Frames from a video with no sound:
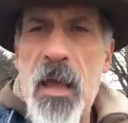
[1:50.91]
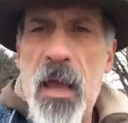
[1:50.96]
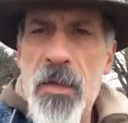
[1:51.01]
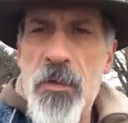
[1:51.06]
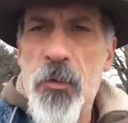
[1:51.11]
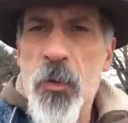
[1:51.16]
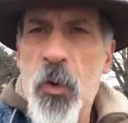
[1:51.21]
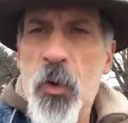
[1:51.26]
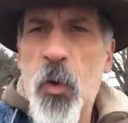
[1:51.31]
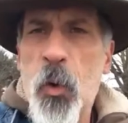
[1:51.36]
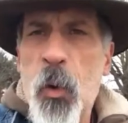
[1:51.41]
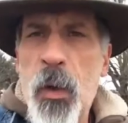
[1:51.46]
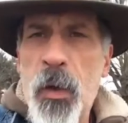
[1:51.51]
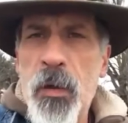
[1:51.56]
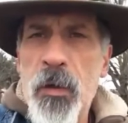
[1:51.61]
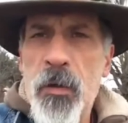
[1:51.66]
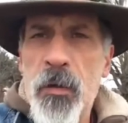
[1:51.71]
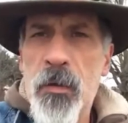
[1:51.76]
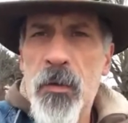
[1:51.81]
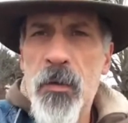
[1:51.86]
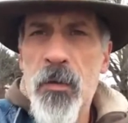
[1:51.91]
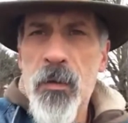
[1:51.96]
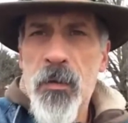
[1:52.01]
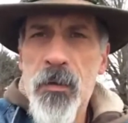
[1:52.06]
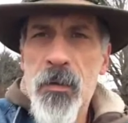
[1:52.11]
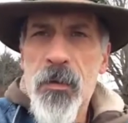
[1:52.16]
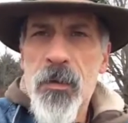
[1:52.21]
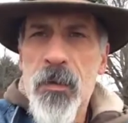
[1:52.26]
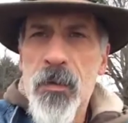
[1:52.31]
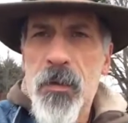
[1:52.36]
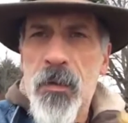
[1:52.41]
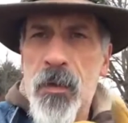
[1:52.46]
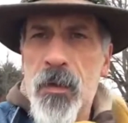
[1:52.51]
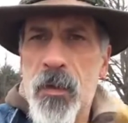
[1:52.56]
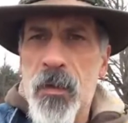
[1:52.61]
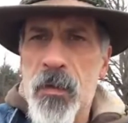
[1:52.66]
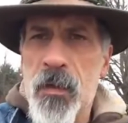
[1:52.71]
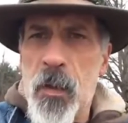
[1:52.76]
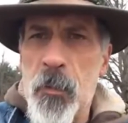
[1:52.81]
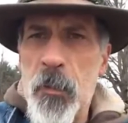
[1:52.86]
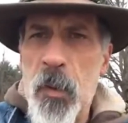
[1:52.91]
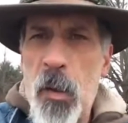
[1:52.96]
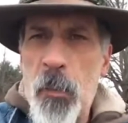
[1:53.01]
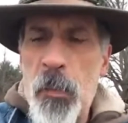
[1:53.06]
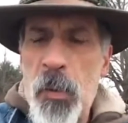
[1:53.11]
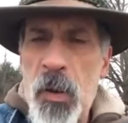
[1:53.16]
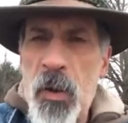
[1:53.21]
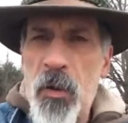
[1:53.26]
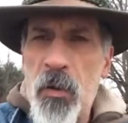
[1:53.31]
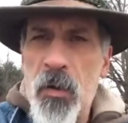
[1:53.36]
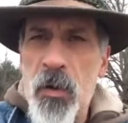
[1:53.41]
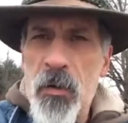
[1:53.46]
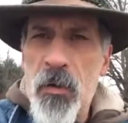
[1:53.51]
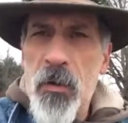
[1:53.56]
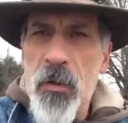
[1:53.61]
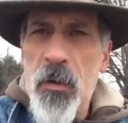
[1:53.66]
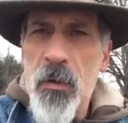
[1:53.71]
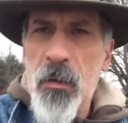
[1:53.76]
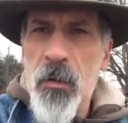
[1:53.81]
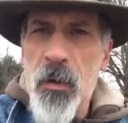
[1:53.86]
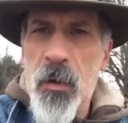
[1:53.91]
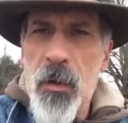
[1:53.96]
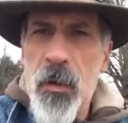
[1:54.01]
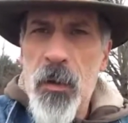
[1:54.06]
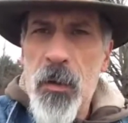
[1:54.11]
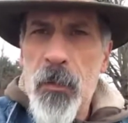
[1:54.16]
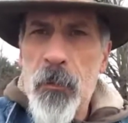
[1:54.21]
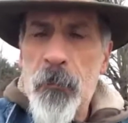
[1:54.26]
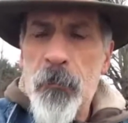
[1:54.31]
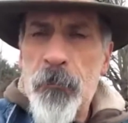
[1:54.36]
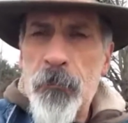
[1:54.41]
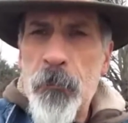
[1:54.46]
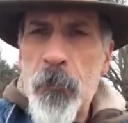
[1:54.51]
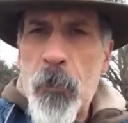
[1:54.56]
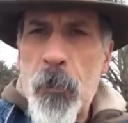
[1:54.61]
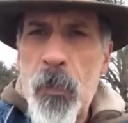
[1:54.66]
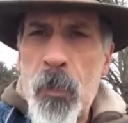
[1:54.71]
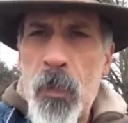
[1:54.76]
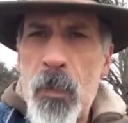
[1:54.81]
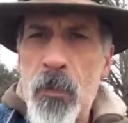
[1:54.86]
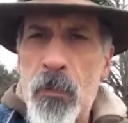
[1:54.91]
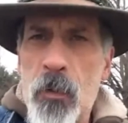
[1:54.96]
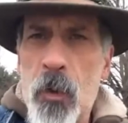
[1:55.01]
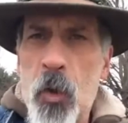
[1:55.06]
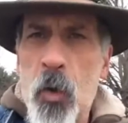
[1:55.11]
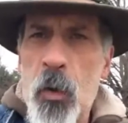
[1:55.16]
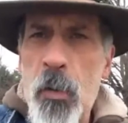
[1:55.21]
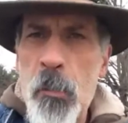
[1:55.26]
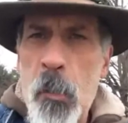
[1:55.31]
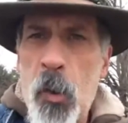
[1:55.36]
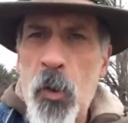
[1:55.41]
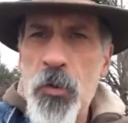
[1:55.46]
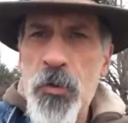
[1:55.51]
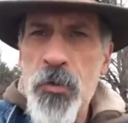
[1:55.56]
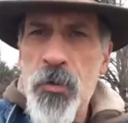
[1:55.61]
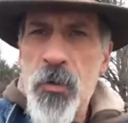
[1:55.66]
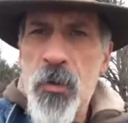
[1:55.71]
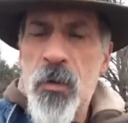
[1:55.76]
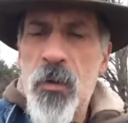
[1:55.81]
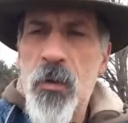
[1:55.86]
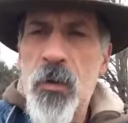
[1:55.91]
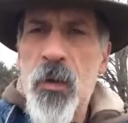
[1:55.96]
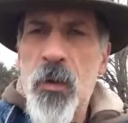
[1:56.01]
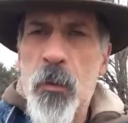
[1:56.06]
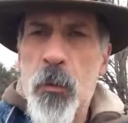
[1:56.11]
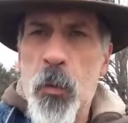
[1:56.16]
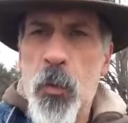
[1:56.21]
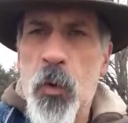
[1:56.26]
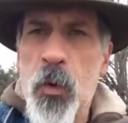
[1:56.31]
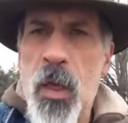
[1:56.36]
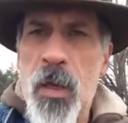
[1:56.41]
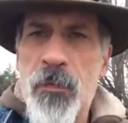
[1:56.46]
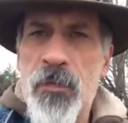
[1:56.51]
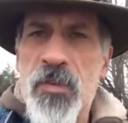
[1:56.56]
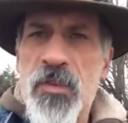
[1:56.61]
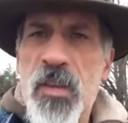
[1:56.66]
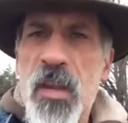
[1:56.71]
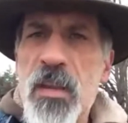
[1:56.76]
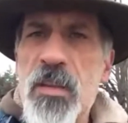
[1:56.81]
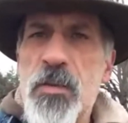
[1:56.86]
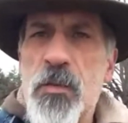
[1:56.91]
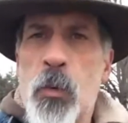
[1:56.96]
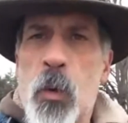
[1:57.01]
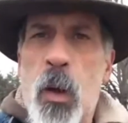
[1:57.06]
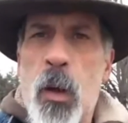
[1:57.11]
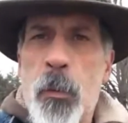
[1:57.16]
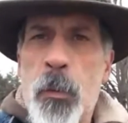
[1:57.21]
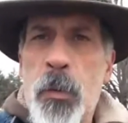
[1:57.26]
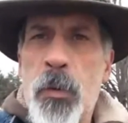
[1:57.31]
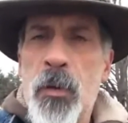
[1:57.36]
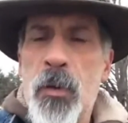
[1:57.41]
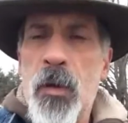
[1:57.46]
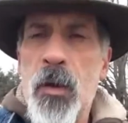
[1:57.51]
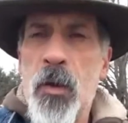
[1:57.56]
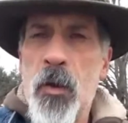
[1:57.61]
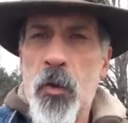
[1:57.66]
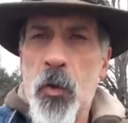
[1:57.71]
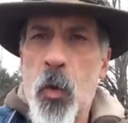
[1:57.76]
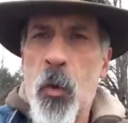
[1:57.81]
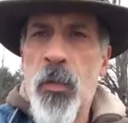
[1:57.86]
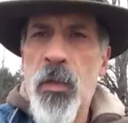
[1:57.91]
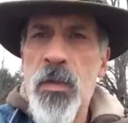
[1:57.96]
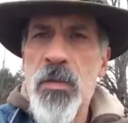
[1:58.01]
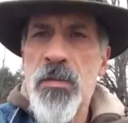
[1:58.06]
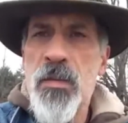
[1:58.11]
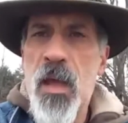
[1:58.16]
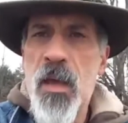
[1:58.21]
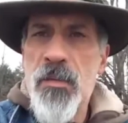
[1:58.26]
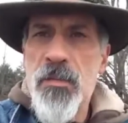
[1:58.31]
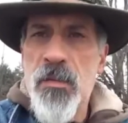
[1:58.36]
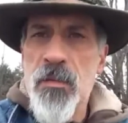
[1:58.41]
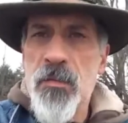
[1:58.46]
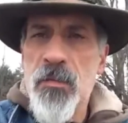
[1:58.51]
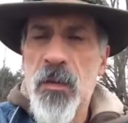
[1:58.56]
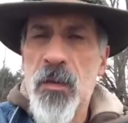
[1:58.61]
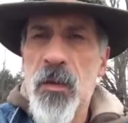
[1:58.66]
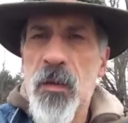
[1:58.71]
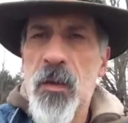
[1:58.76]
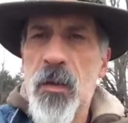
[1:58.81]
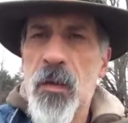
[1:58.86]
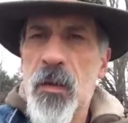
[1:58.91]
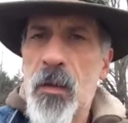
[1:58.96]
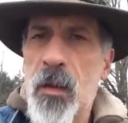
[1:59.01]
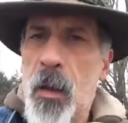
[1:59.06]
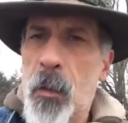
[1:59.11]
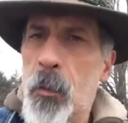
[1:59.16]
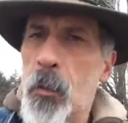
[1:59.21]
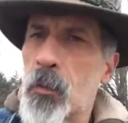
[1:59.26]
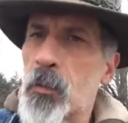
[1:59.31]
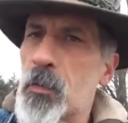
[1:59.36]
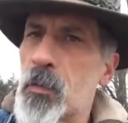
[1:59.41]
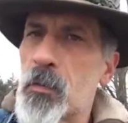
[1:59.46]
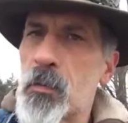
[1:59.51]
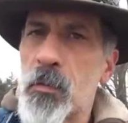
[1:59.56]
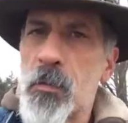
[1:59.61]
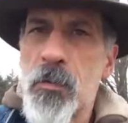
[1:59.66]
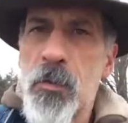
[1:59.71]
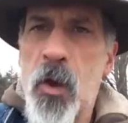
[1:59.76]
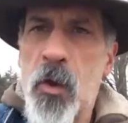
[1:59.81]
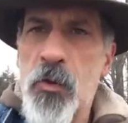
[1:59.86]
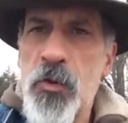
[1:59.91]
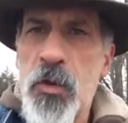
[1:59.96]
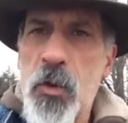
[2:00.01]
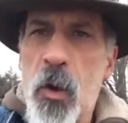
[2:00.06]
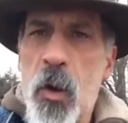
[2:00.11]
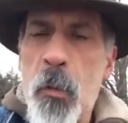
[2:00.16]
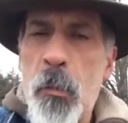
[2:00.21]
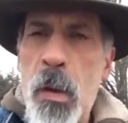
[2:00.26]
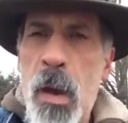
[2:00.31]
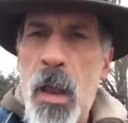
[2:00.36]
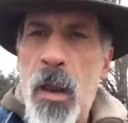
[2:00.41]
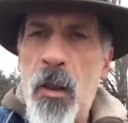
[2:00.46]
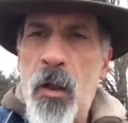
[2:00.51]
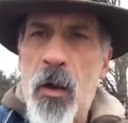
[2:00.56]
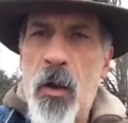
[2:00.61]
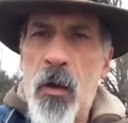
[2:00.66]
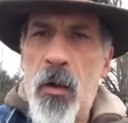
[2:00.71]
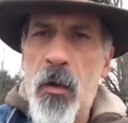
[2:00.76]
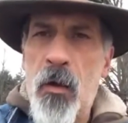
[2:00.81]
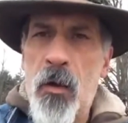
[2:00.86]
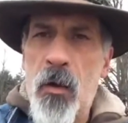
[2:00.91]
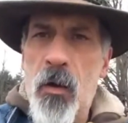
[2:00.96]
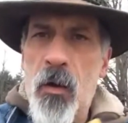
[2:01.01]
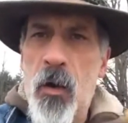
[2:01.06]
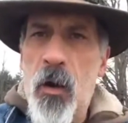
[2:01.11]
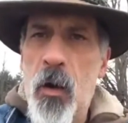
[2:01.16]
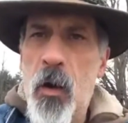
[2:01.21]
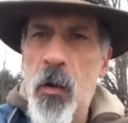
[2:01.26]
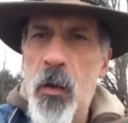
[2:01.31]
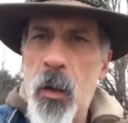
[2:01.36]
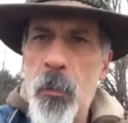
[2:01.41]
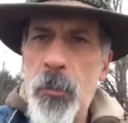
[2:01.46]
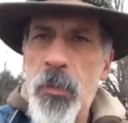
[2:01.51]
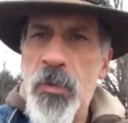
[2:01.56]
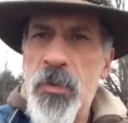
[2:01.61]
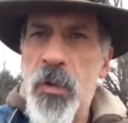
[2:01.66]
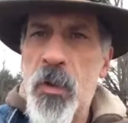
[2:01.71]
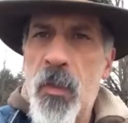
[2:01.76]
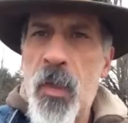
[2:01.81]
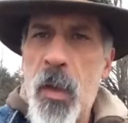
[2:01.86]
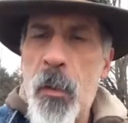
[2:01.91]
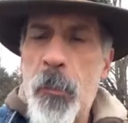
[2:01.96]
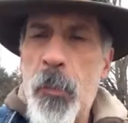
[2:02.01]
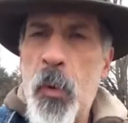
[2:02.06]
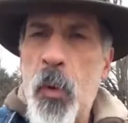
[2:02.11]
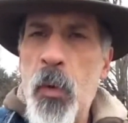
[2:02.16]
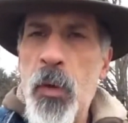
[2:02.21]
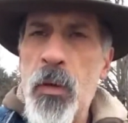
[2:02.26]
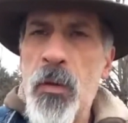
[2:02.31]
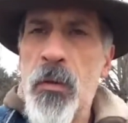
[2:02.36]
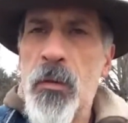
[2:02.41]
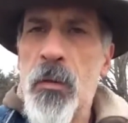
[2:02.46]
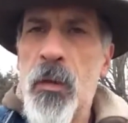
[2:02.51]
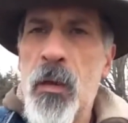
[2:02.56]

Guys, real quick, coming up here in early March, we're going to have a seed swap here in northeast Texas. Talk to y'all about it all up until that point.